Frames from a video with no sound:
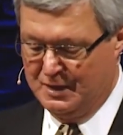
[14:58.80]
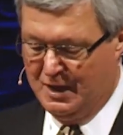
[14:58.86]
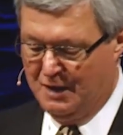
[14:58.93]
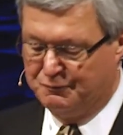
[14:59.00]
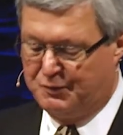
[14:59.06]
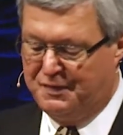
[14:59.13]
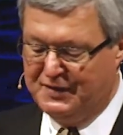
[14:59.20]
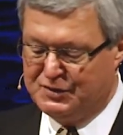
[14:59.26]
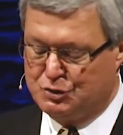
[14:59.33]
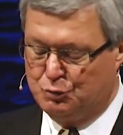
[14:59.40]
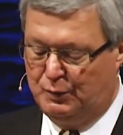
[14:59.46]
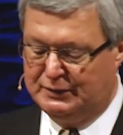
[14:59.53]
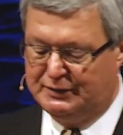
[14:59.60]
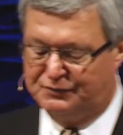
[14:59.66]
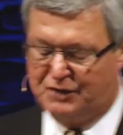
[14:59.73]
For this is the
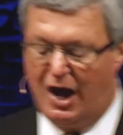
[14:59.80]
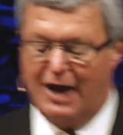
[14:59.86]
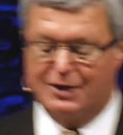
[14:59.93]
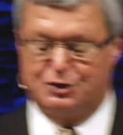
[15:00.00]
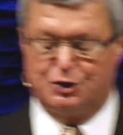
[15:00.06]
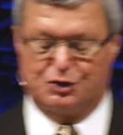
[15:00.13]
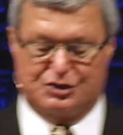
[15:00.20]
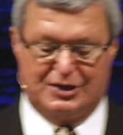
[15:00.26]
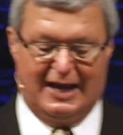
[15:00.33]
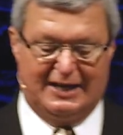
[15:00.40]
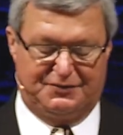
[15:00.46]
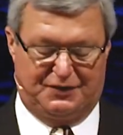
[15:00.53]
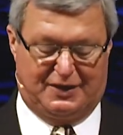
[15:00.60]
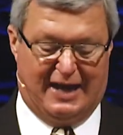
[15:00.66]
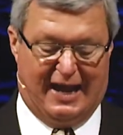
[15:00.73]
will of God, your
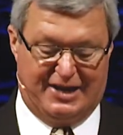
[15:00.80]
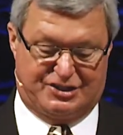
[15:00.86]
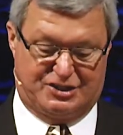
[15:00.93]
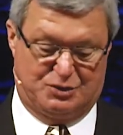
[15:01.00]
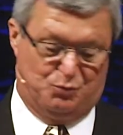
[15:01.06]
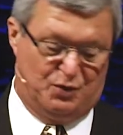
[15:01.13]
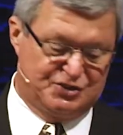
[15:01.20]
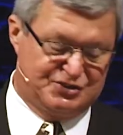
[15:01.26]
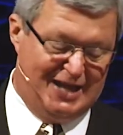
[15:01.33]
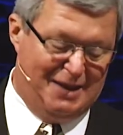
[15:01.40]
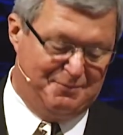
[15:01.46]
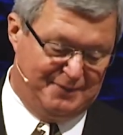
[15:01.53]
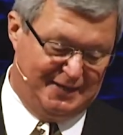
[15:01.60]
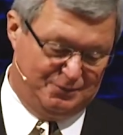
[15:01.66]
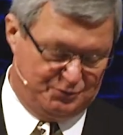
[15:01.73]
sanctification. What does that
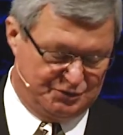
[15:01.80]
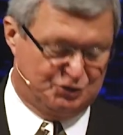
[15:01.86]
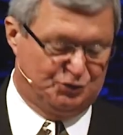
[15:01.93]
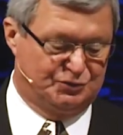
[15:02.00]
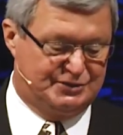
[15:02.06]
mean? What going to